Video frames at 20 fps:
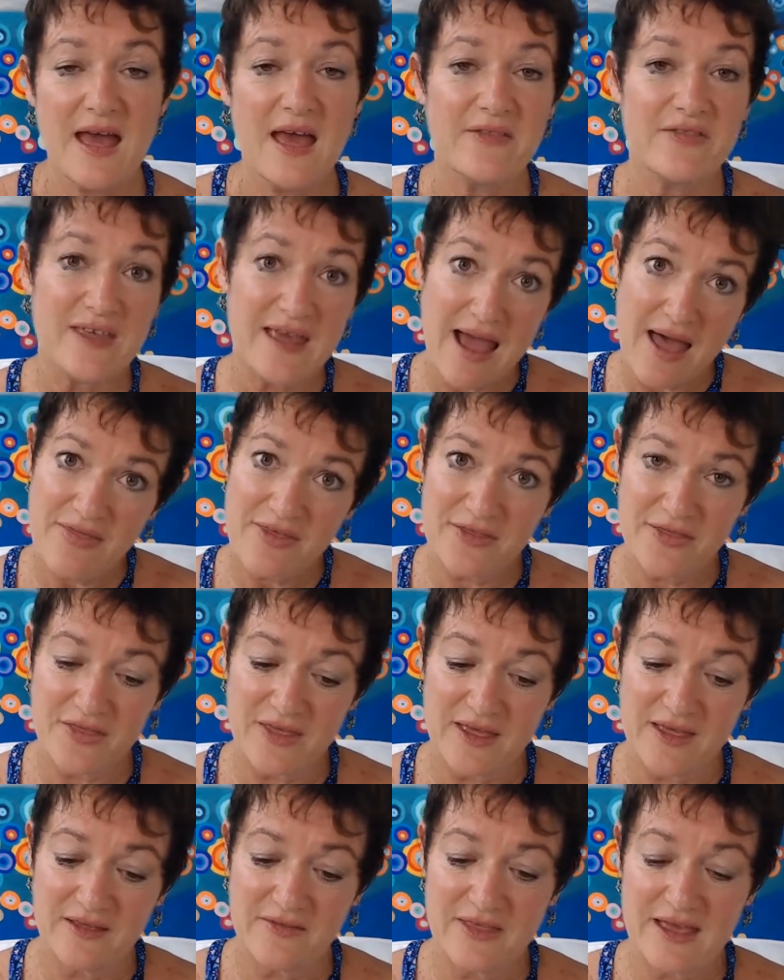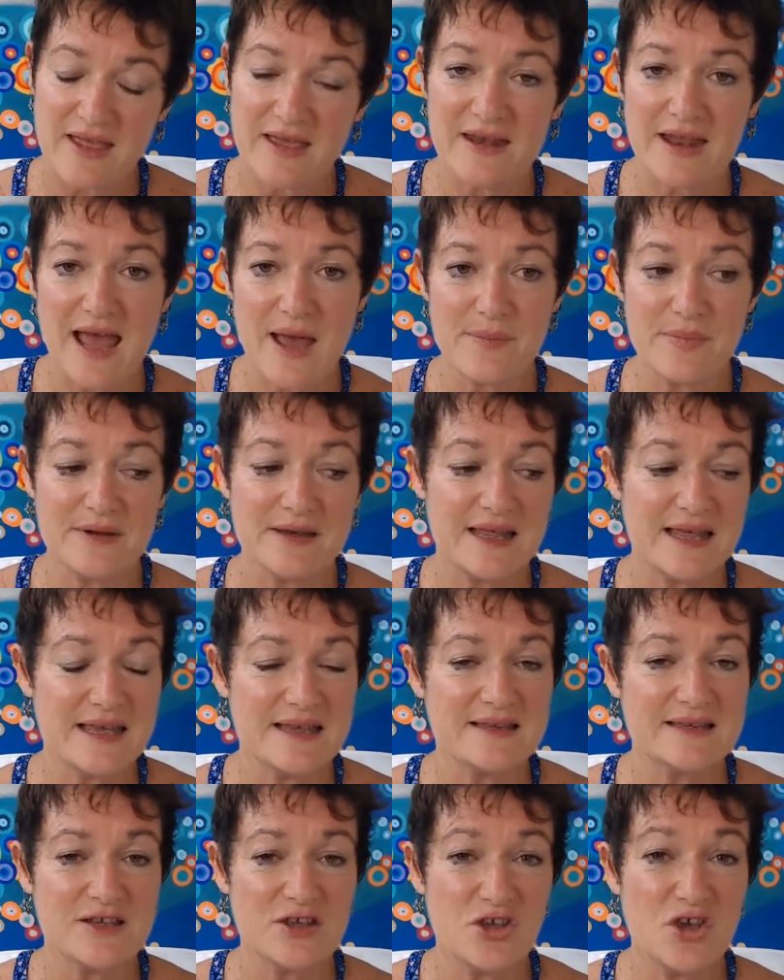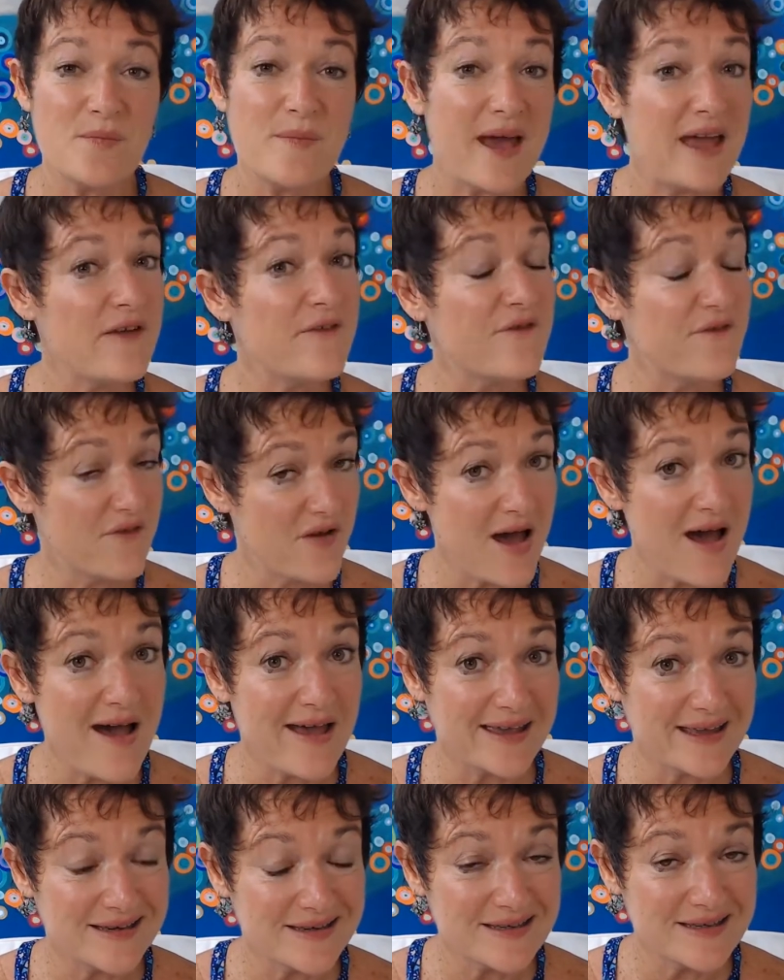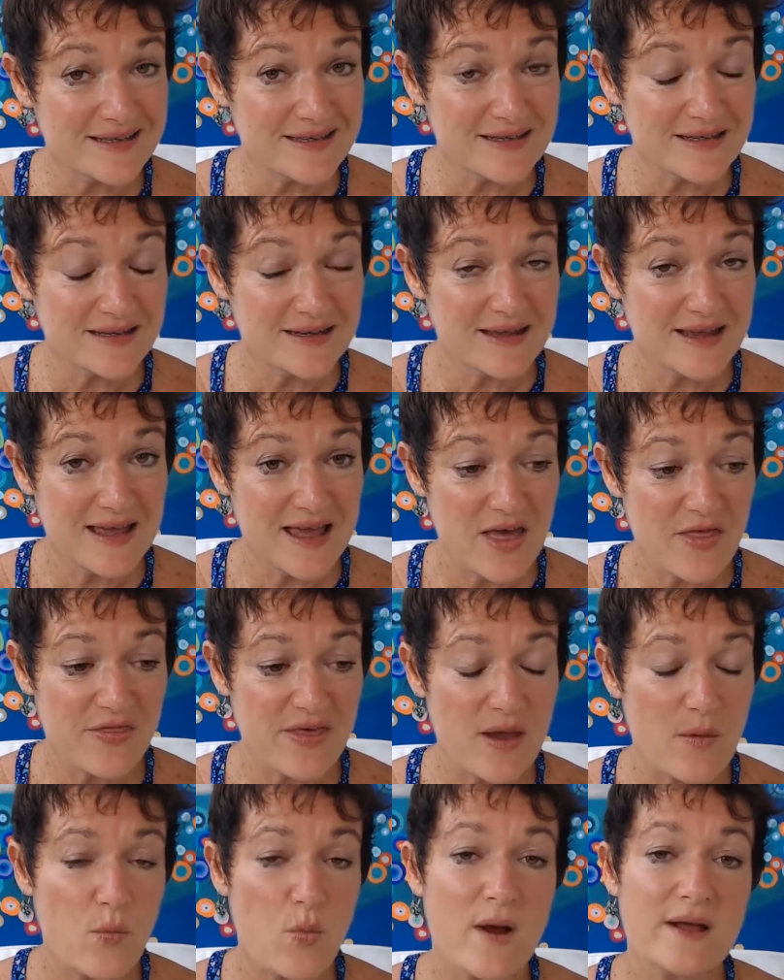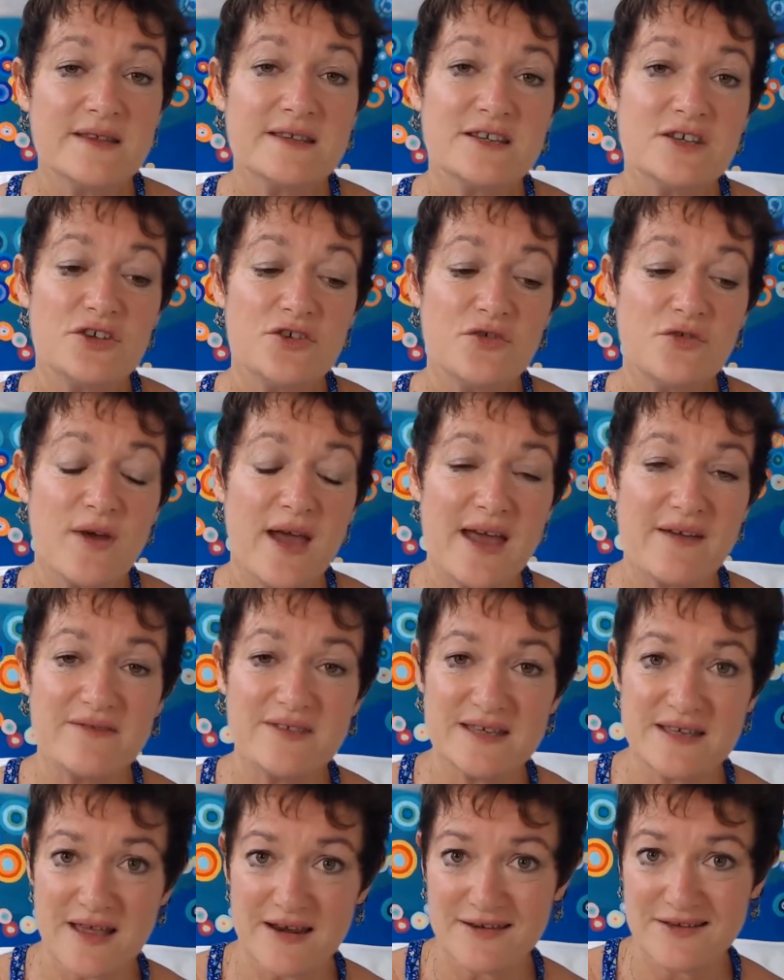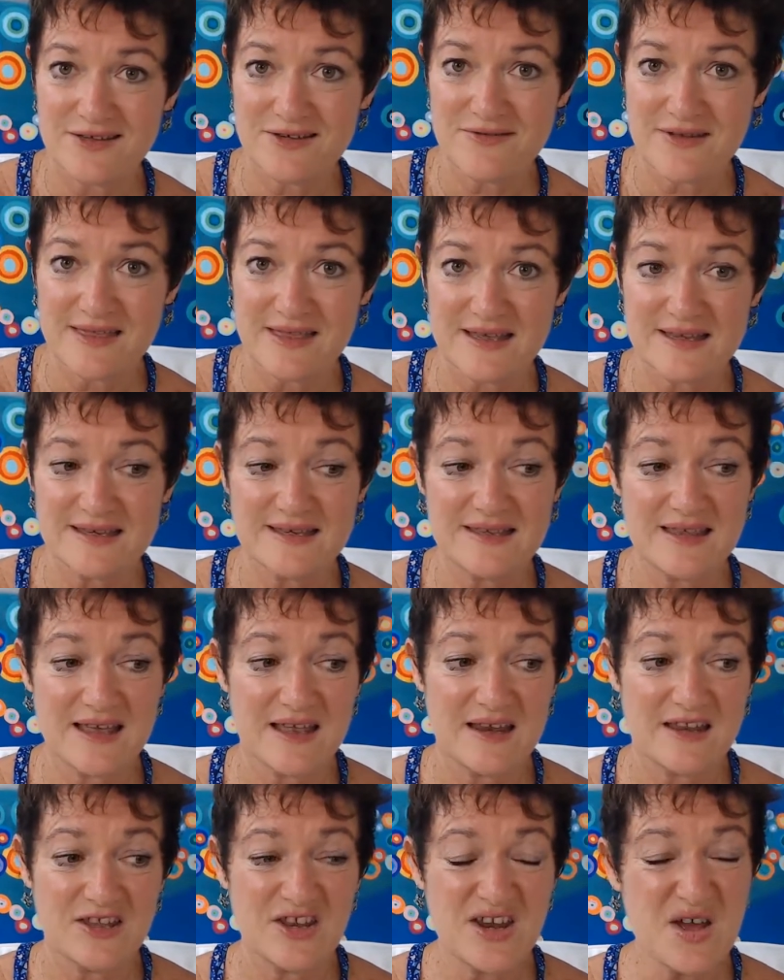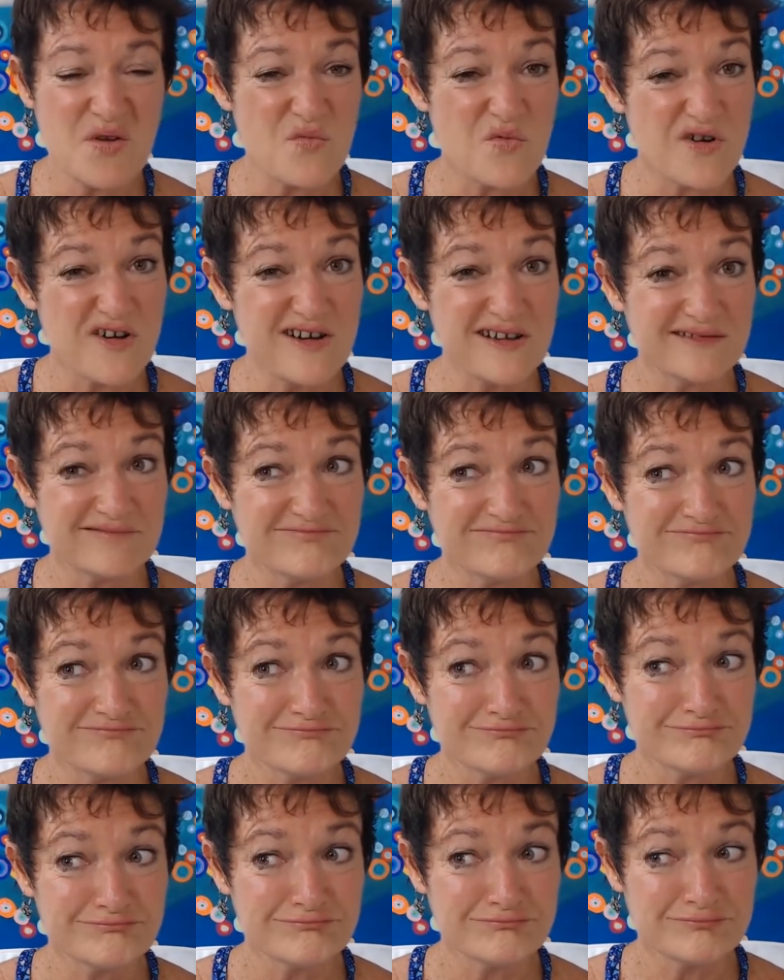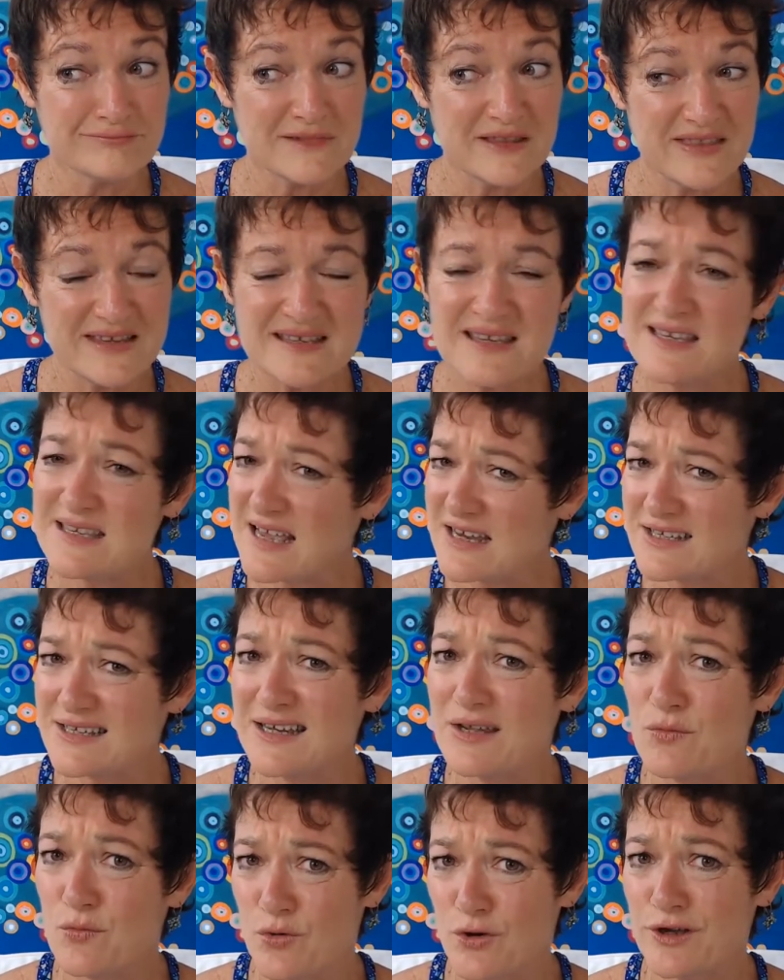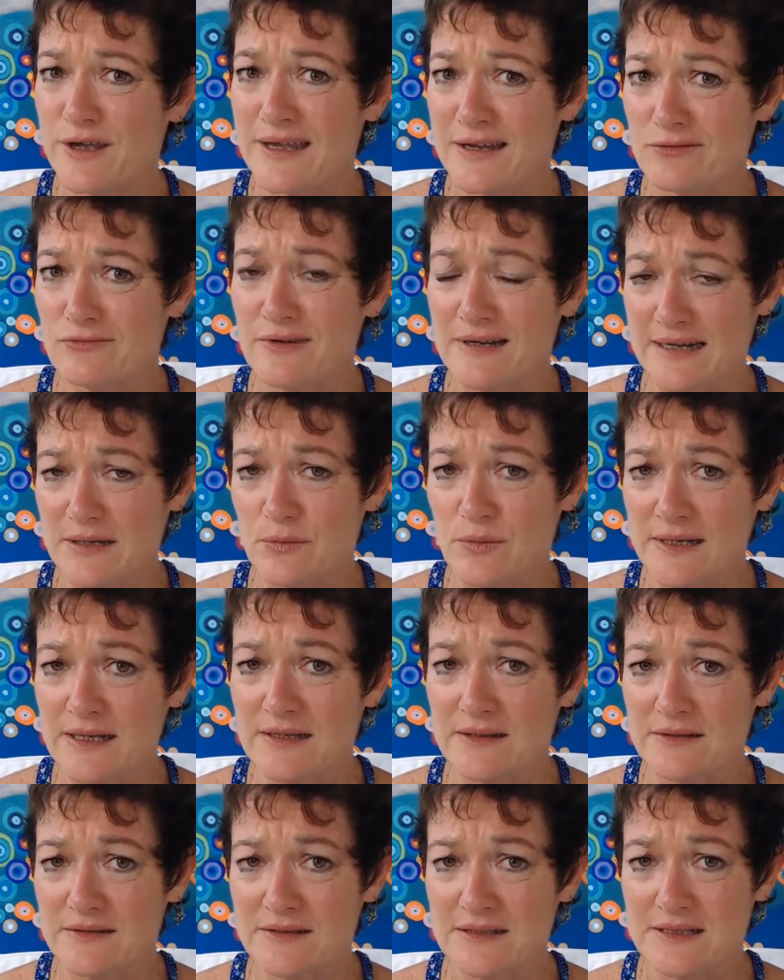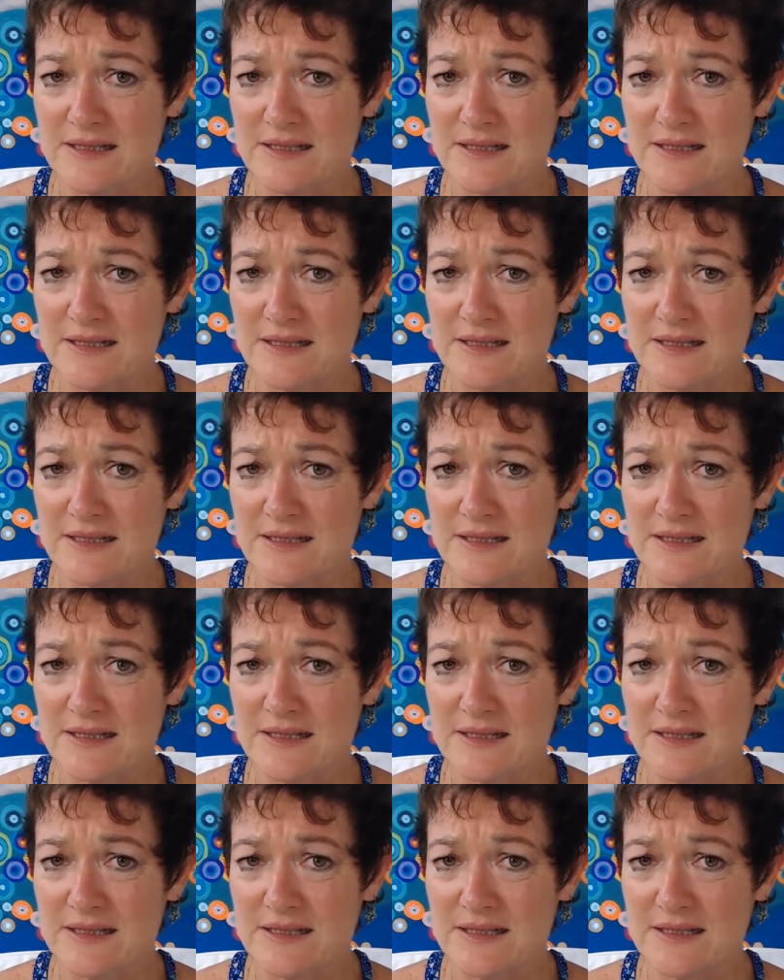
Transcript: The other thing that can happen is you may find that once you have started doing this, that, you know what, this is actually working really well.